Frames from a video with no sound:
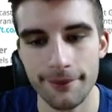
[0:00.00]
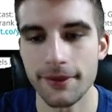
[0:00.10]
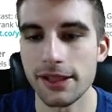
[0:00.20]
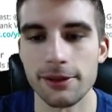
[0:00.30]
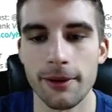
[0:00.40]

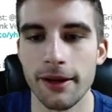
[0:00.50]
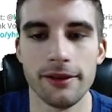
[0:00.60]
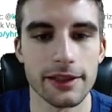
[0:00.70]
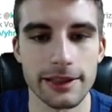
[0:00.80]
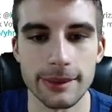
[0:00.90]
either way,
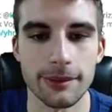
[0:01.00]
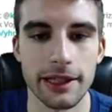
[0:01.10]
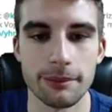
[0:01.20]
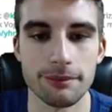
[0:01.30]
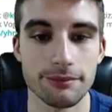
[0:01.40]
he's been
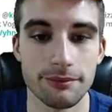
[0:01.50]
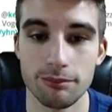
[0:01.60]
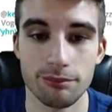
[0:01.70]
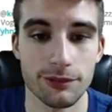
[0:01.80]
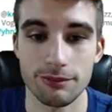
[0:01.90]
playing
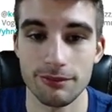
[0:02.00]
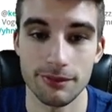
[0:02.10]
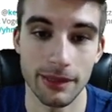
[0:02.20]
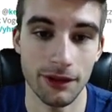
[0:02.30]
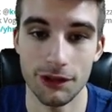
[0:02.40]

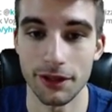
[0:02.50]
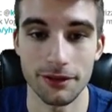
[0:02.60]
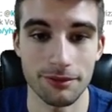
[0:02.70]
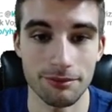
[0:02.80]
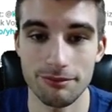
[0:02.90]
about
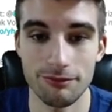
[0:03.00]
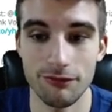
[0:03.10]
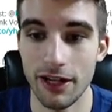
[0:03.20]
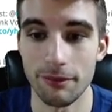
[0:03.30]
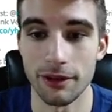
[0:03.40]

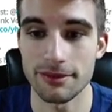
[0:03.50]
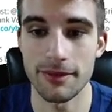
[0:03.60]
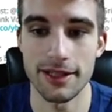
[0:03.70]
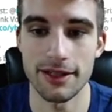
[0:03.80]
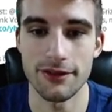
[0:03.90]
35-plus
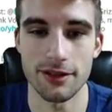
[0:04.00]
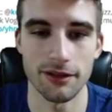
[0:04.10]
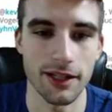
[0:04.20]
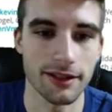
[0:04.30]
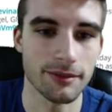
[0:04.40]
minutes every single
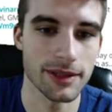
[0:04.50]
night,